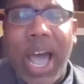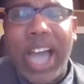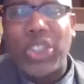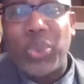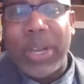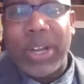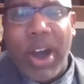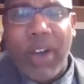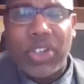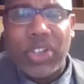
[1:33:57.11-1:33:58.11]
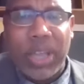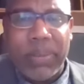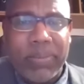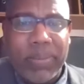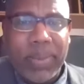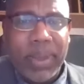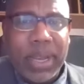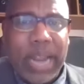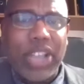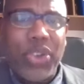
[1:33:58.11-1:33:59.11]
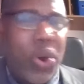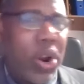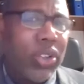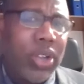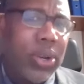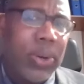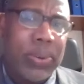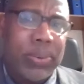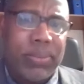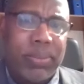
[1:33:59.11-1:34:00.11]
and to encourage them that you are not alone.